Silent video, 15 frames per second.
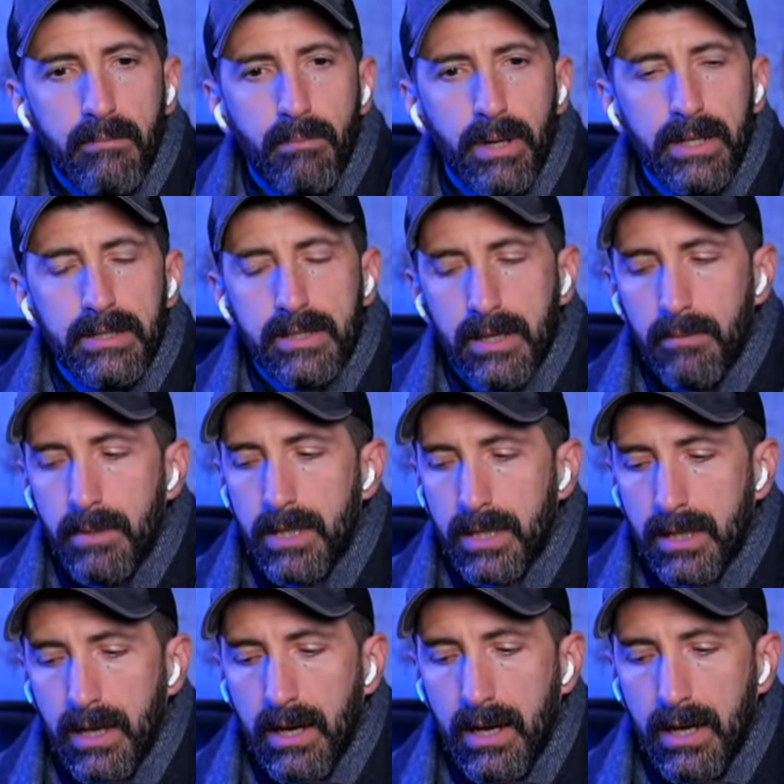but some of
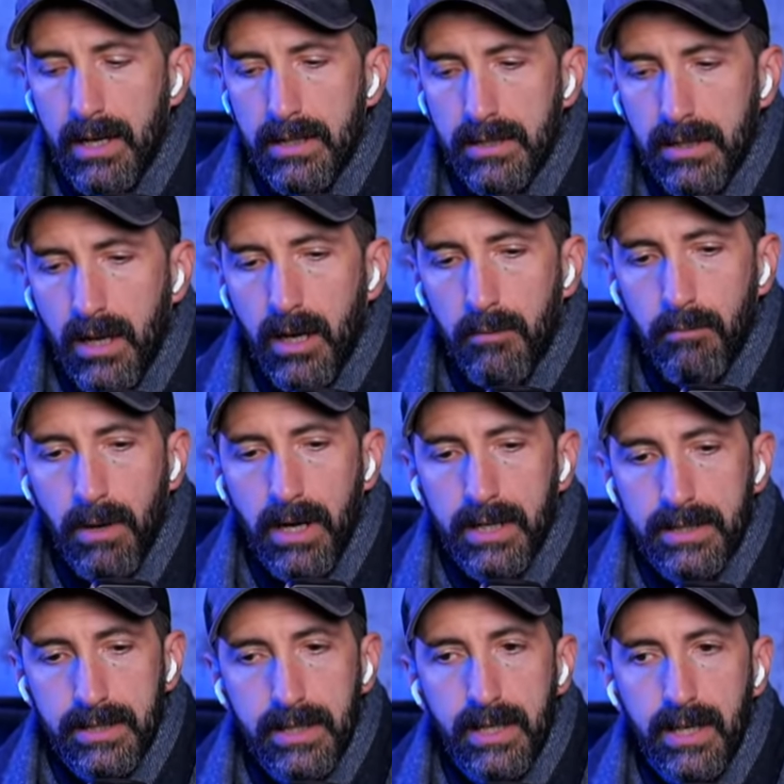the guys on
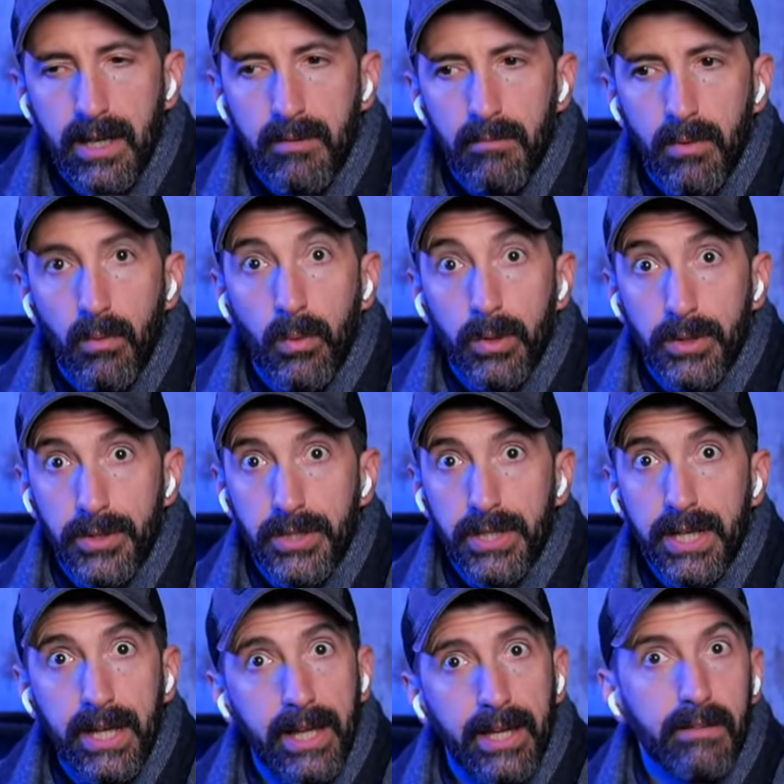my team were
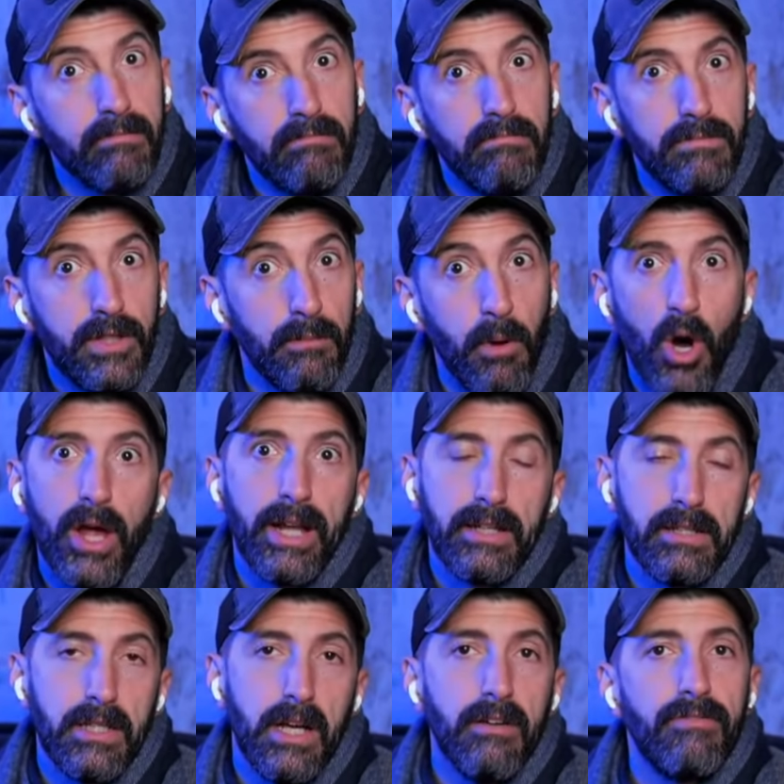seeing demonic
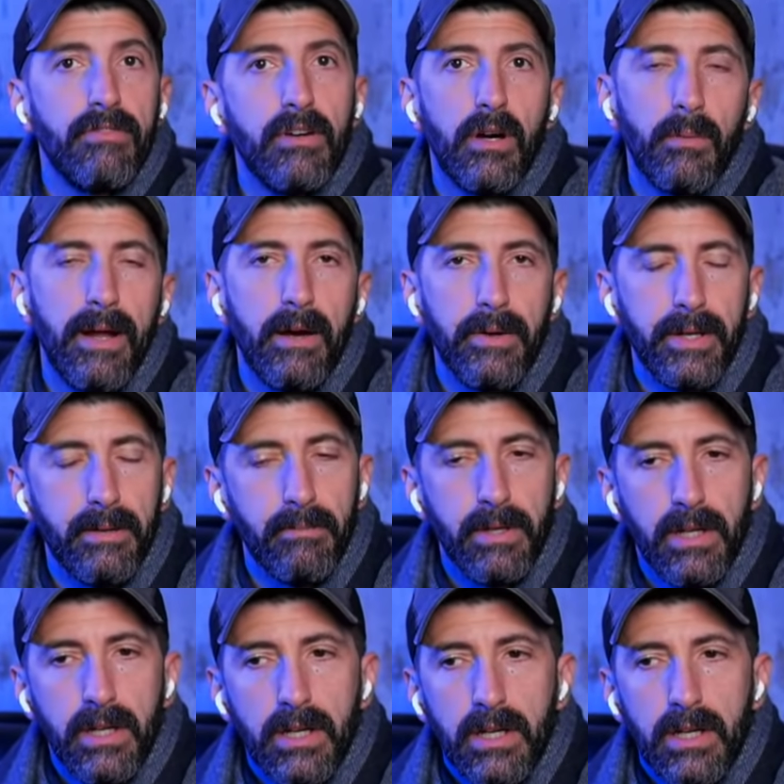stuff around him.